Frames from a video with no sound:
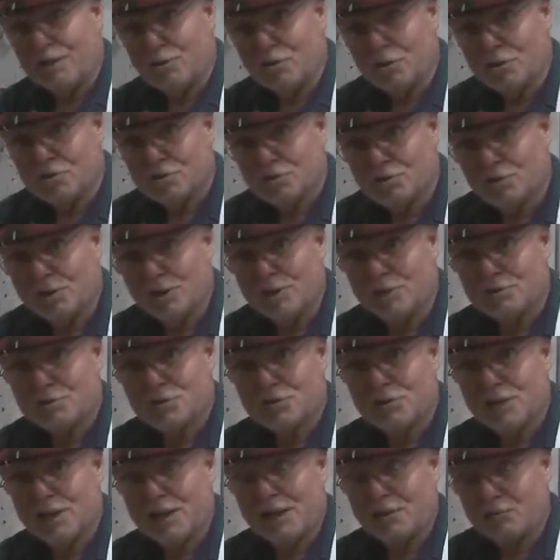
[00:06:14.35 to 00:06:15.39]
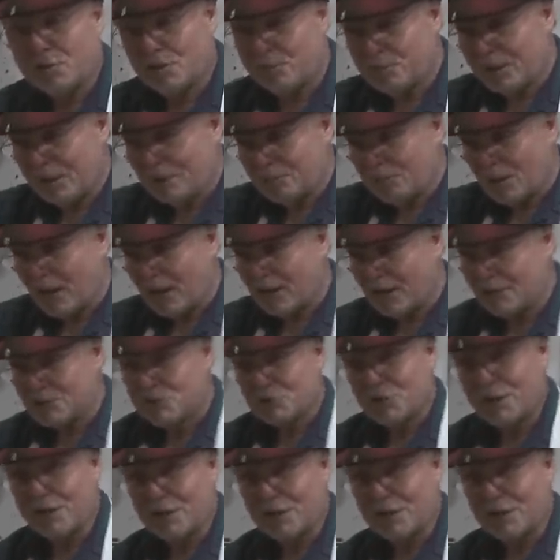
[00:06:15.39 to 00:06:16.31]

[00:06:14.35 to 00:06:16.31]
horse-drawn sleigh with a big box